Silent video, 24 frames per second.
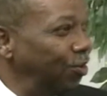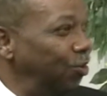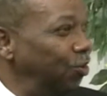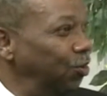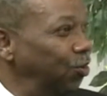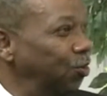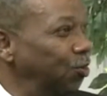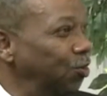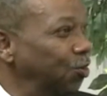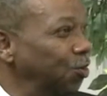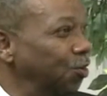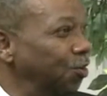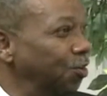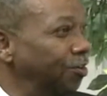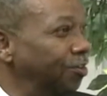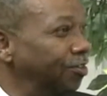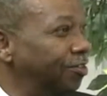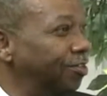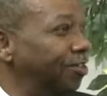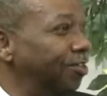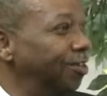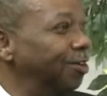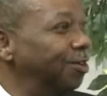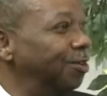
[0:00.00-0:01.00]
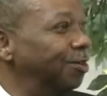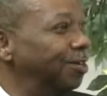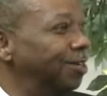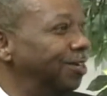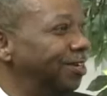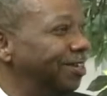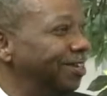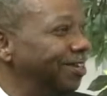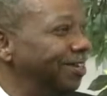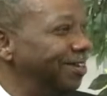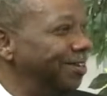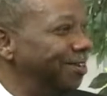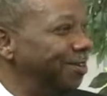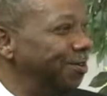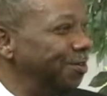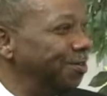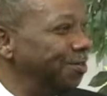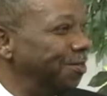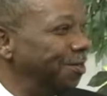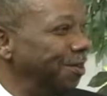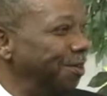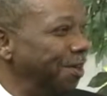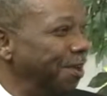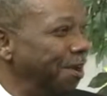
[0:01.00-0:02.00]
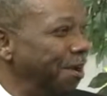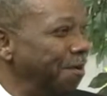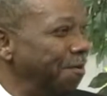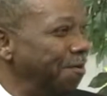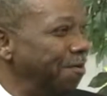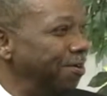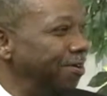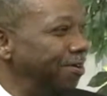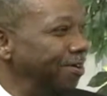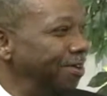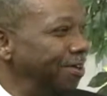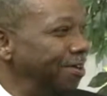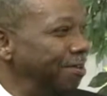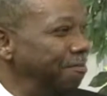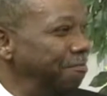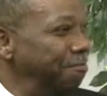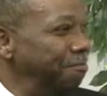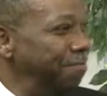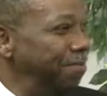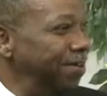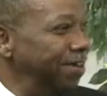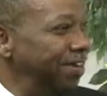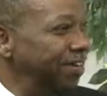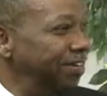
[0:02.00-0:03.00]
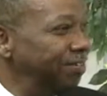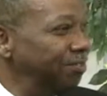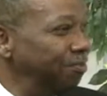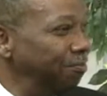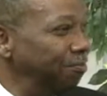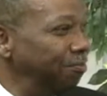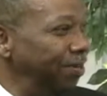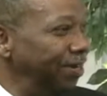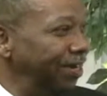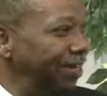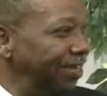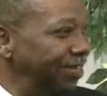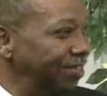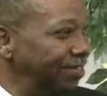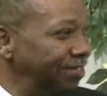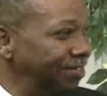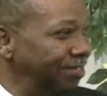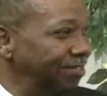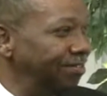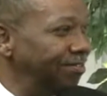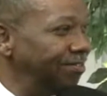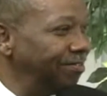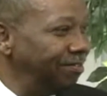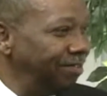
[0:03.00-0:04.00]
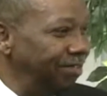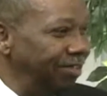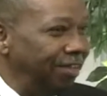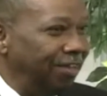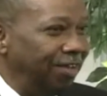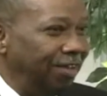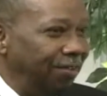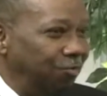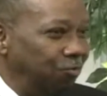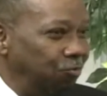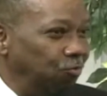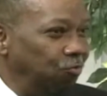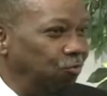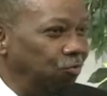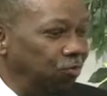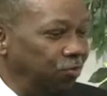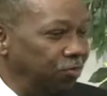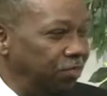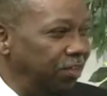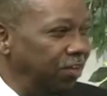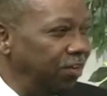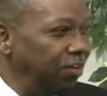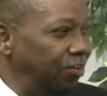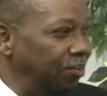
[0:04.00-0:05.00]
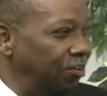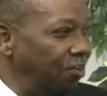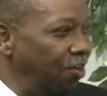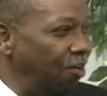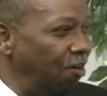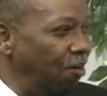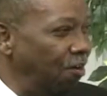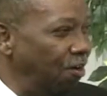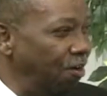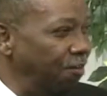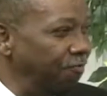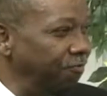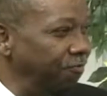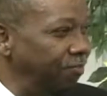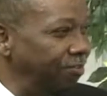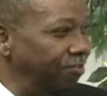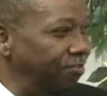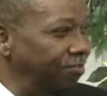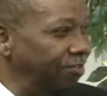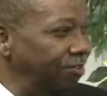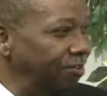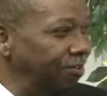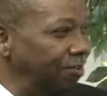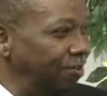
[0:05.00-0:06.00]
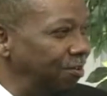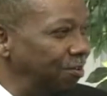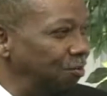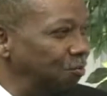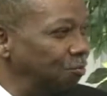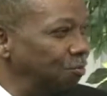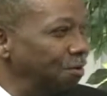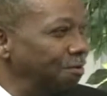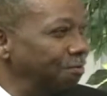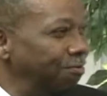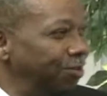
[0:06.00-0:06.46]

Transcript: your solution to the current Mantra police than Hartford, what